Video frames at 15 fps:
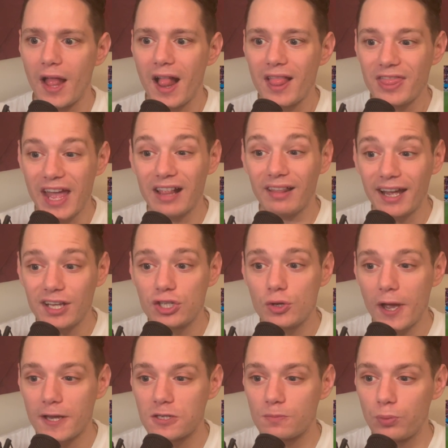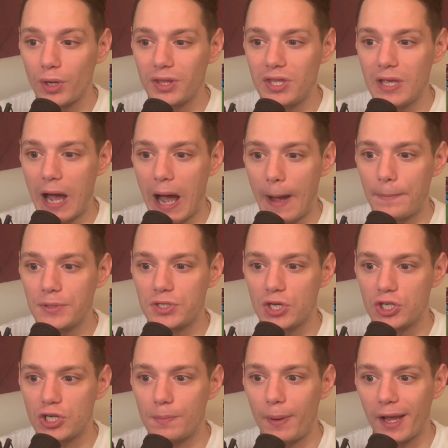they like to exploit the
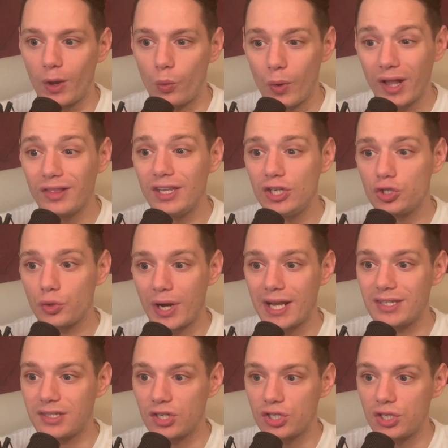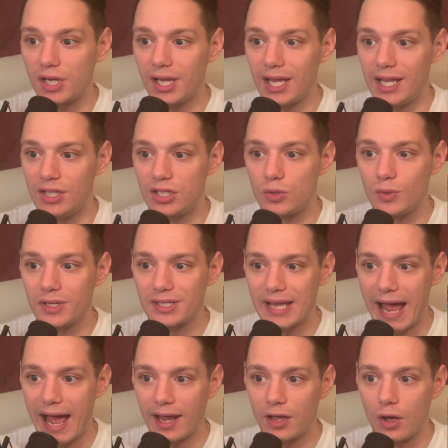opposition by quickly transitioning into
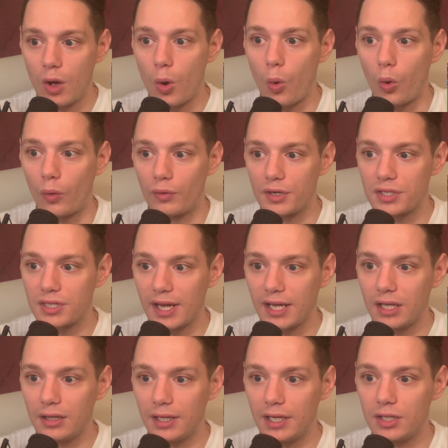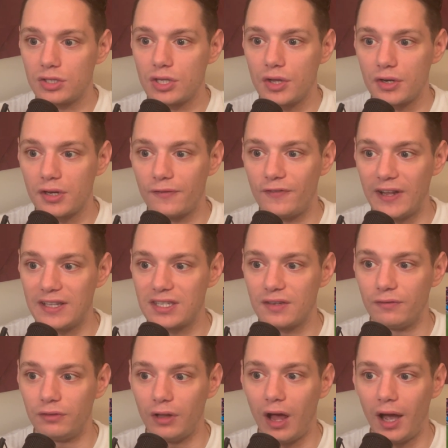attack or recycling to their
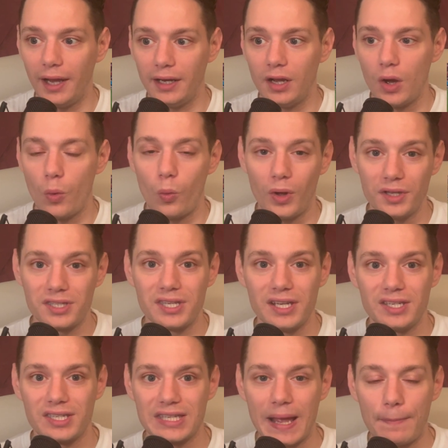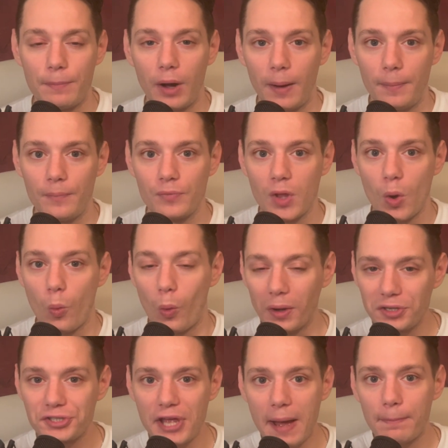defensive line once they step up.
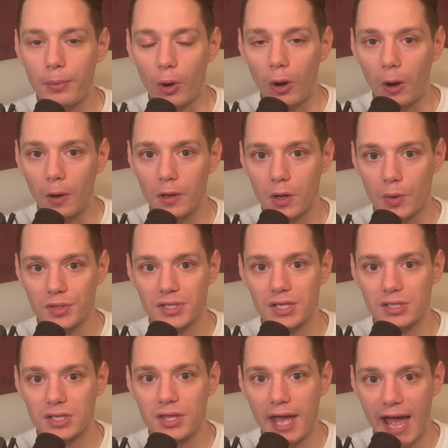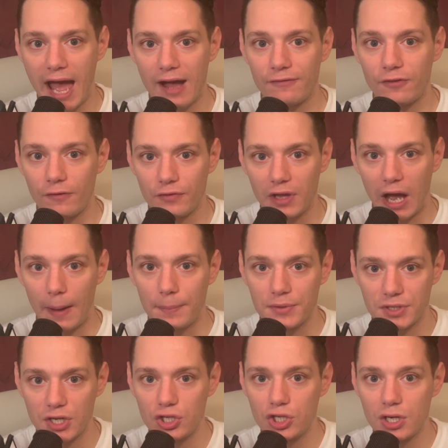Once that ball goes into the half of the
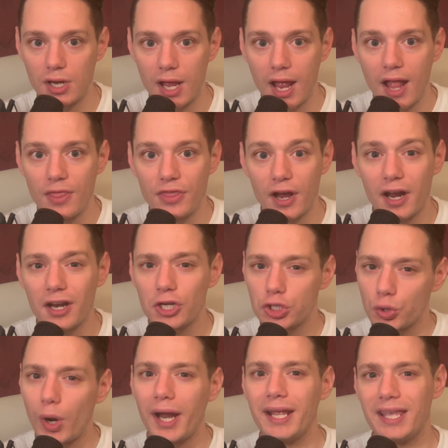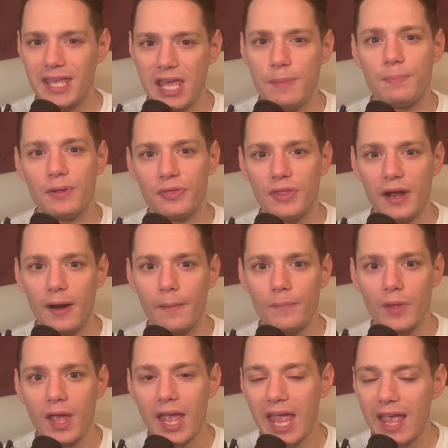opposition, they're going to try and keep it there,
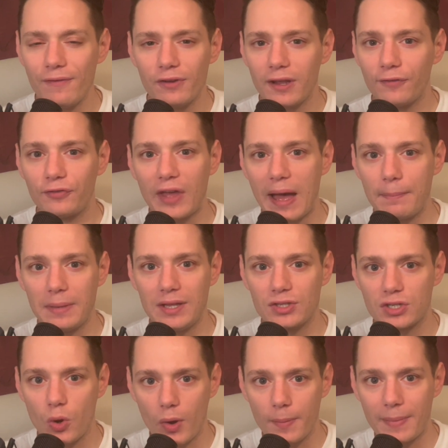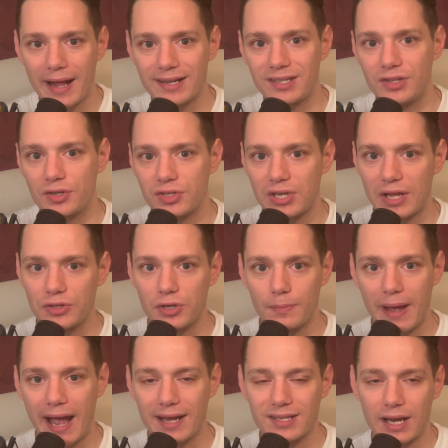even if that means going back to their center
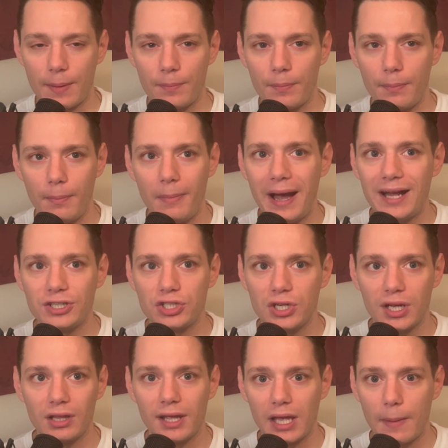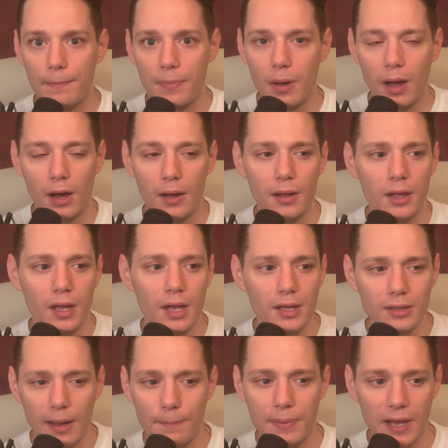backs. I'm imagining like
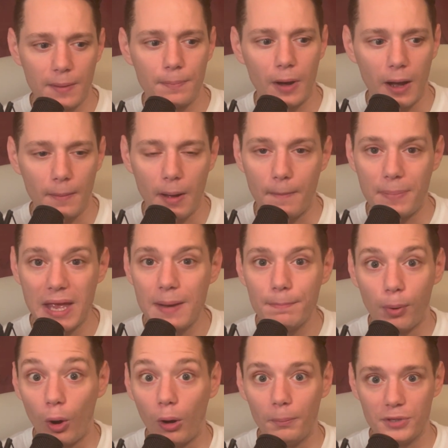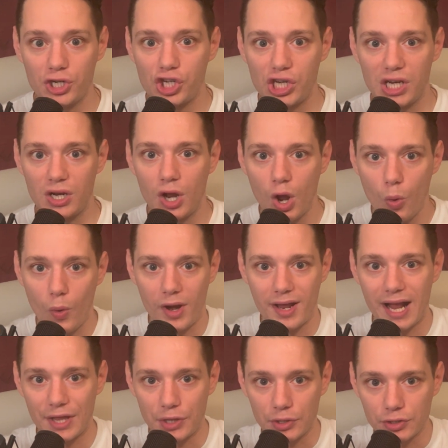not ping pong, a pinball machine where you
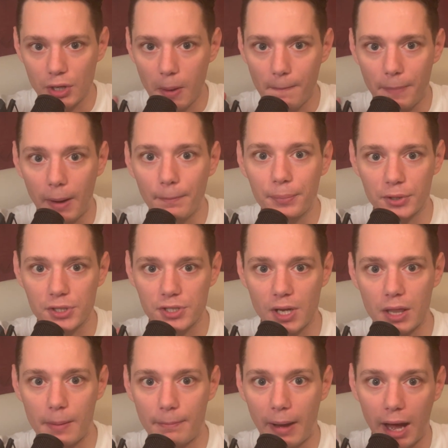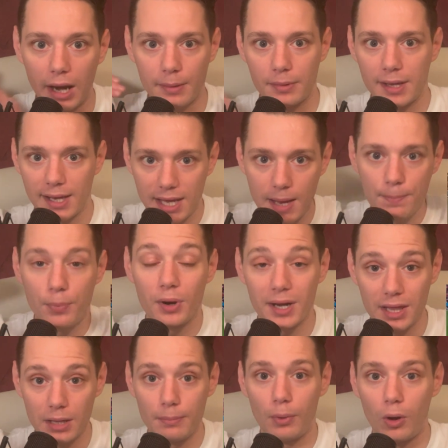got those little bumpers on the bottom and they keep putting
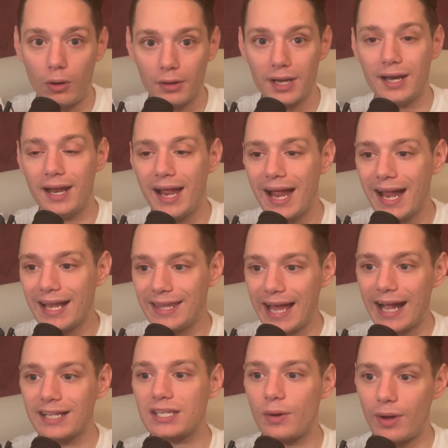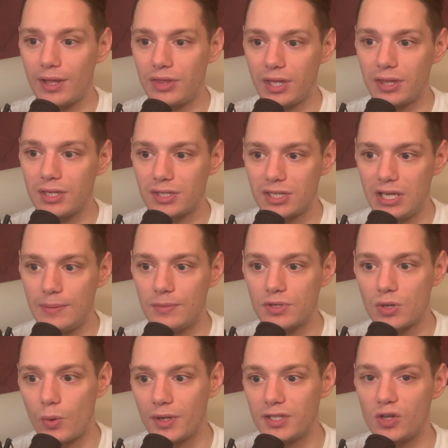the ball in. That's how I think this team is
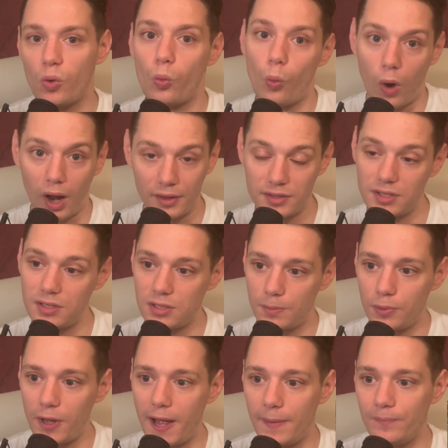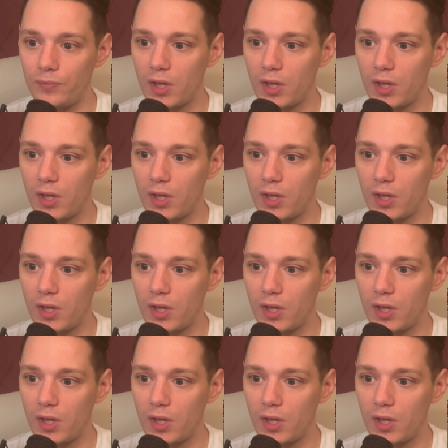going to want to play.